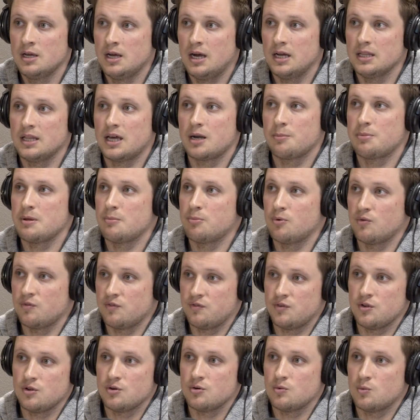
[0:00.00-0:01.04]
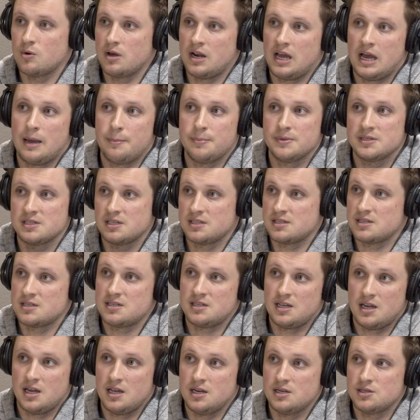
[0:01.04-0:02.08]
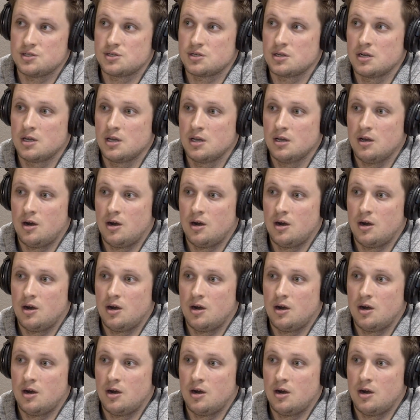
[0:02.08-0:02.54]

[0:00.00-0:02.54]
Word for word: a lot of people view what happens at the stage